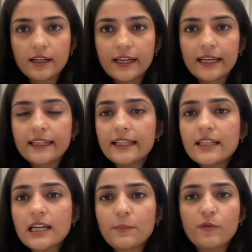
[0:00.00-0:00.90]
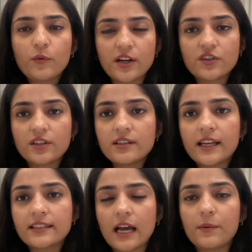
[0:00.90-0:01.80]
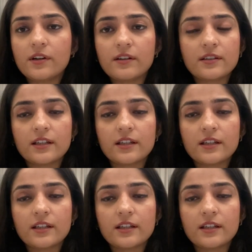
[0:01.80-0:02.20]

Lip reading: In these type of questions, the examiner